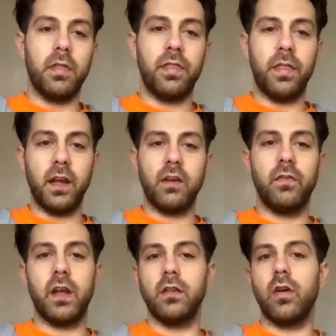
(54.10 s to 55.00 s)
Think
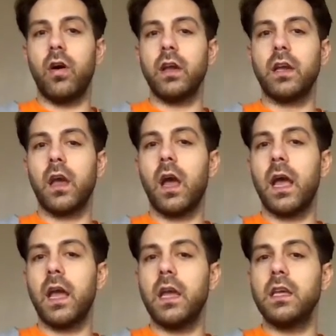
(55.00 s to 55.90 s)
of it like
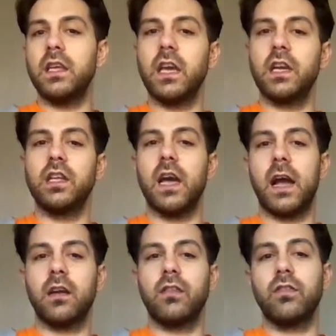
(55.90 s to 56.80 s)
a yin and
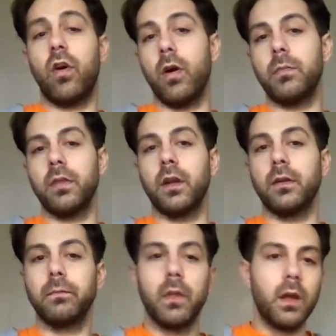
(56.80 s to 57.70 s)
yang type
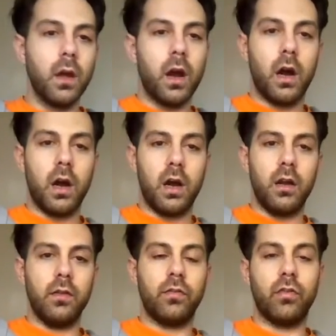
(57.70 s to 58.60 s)
thing.
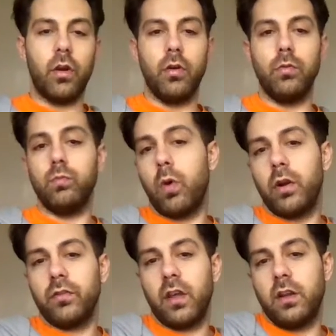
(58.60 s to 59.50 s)
So
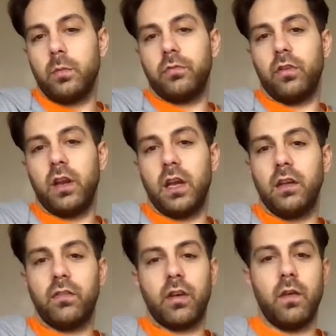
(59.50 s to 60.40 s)
why not take the
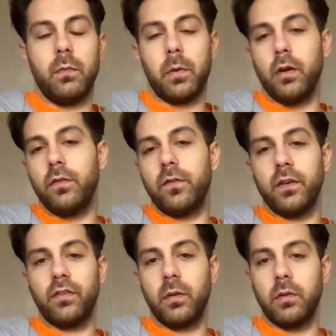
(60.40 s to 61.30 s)
opportunity to cover
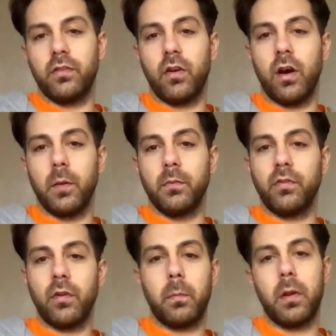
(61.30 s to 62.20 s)
both at similar
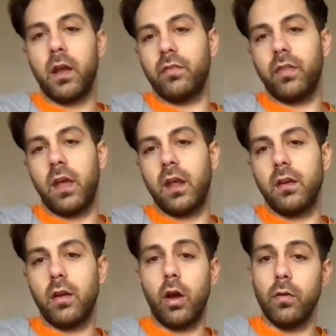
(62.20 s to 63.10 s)
times, plus
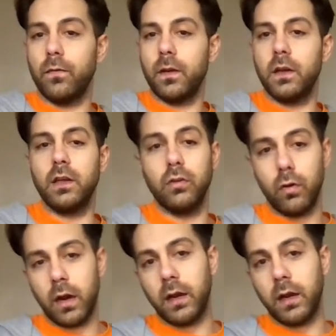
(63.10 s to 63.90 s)
then hopefully you're